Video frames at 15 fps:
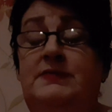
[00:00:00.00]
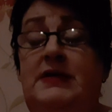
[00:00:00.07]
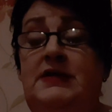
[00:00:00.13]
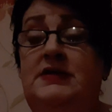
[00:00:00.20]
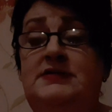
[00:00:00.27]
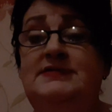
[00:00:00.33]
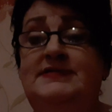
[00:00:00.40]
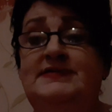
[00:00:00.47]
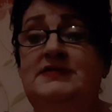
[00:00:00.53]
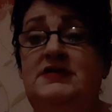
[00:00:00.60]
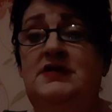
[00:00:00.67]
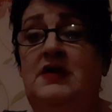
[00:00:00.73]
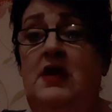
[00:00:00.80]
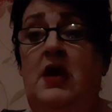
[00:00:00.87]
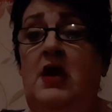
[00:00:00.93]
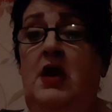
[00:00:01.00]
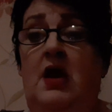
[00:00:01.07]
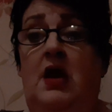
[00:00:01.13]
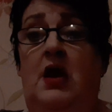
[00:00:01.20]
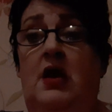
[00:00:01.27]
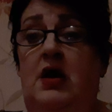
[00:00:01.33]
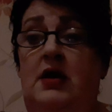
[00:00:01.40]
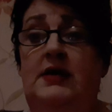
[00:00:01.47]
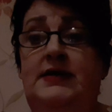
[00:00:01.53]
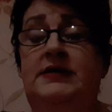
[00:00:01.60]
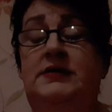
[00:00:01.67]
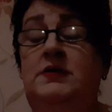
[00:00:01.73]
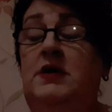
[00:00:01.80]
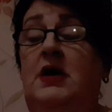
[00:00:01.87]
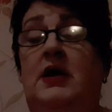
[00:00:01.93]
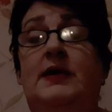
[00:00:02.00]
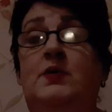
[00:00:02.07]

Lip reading: And I